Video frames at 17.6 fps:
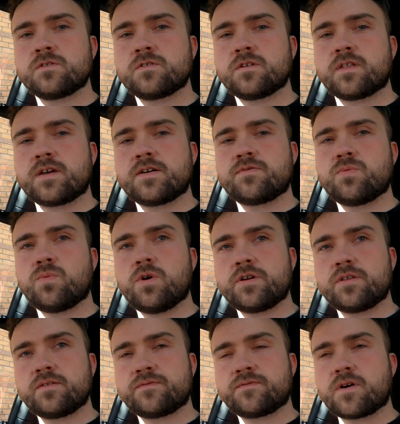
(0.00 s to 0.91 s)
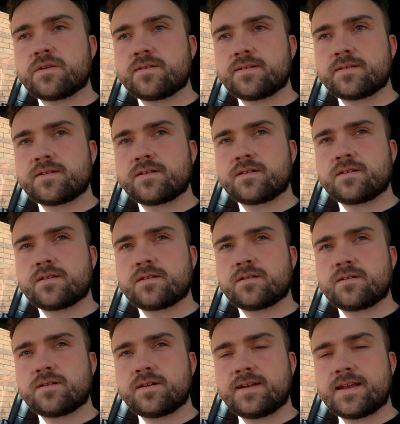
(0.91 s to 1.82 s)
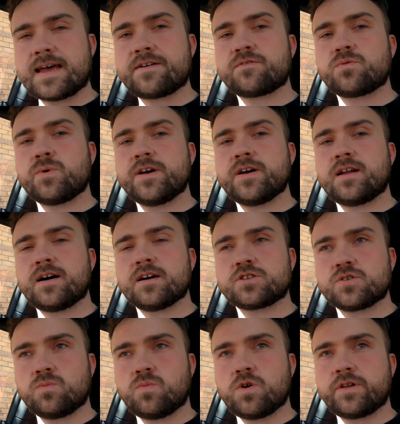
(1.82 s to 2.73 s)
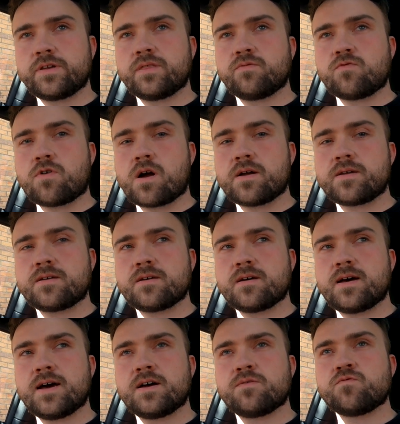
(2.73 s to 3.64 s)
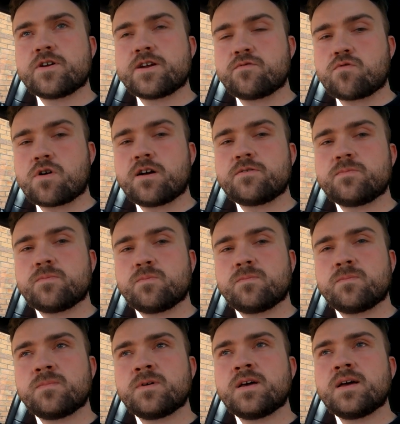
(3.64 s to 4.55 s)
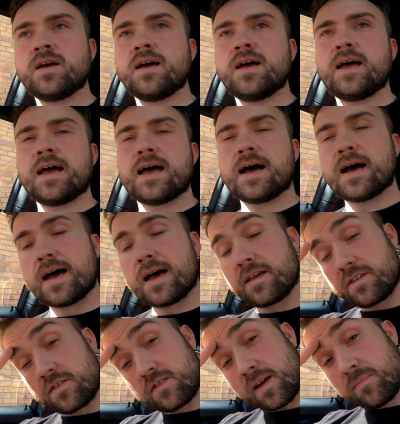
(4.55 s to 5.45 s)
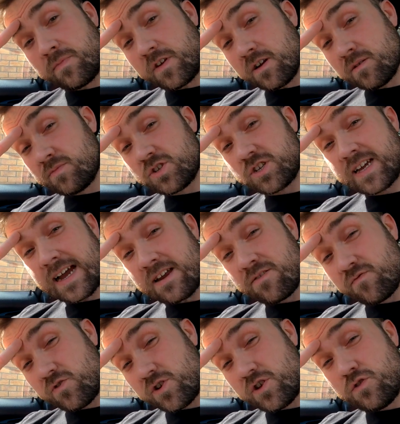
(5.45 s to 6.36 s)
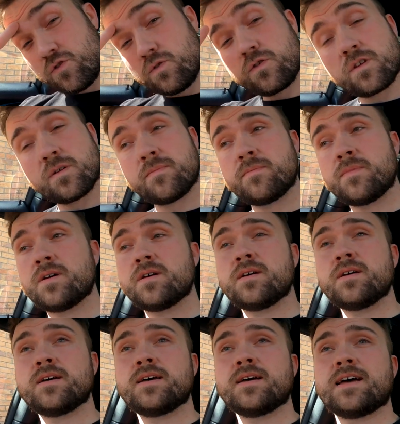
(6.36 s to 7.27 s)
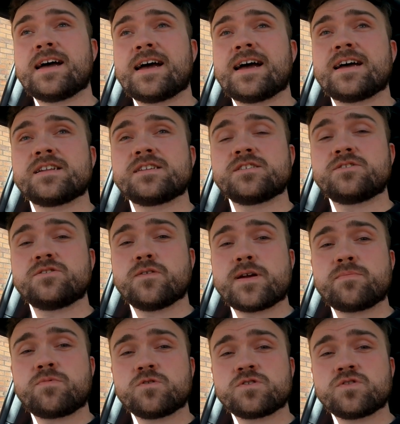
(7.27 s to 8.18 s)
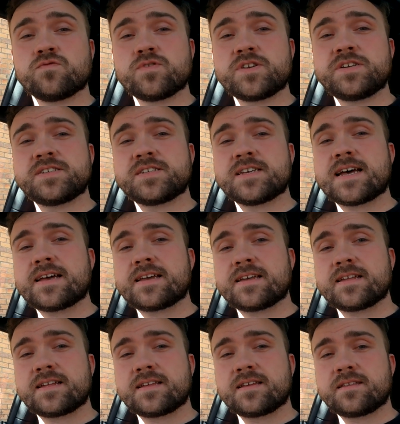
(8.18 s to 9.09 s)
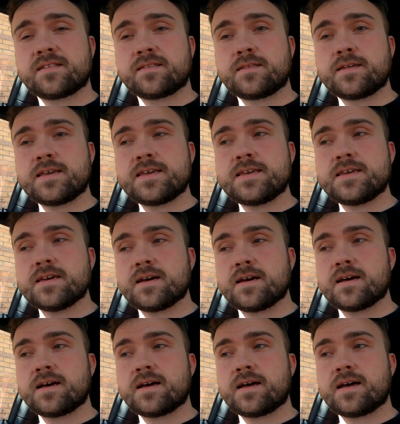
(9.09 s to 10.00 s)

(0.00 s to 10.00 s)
so they have one in the front left wheel arch and one in the right rear right. Sometimes you can reuse them and you're able to reset the